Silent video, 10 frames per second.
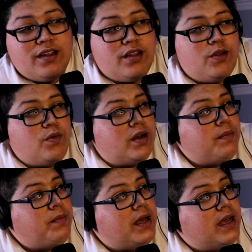You want to
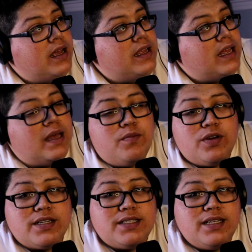buy Abu
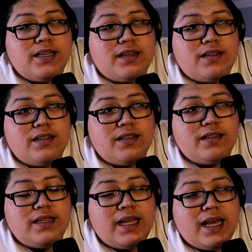Garcia.
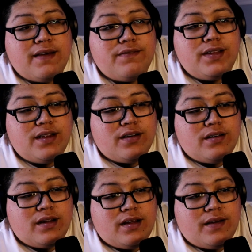They have
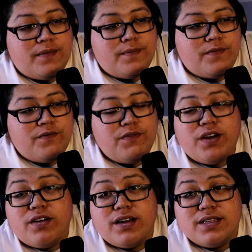their
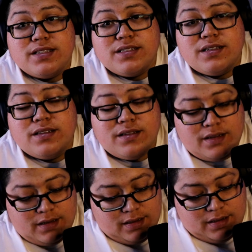Veritas.
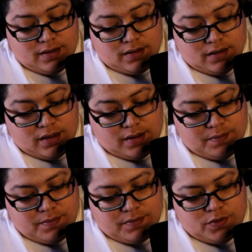I
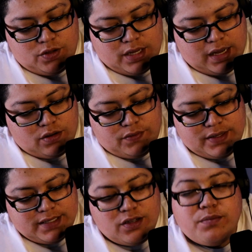don't know if they
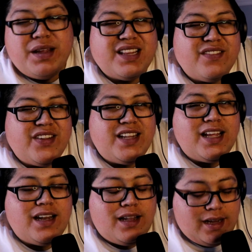still make the
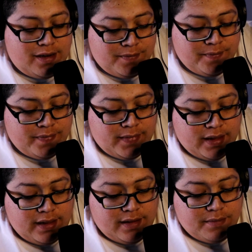Vendetta line,
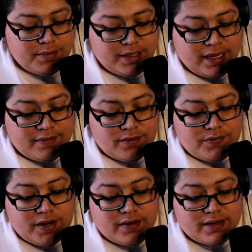but they have their
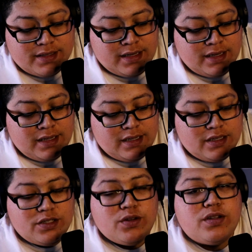Veritas.
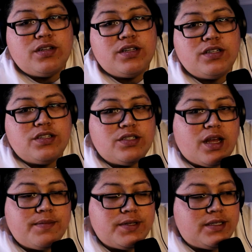So there's
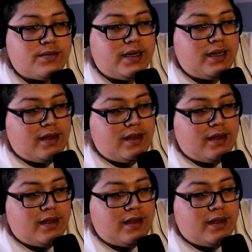options, right?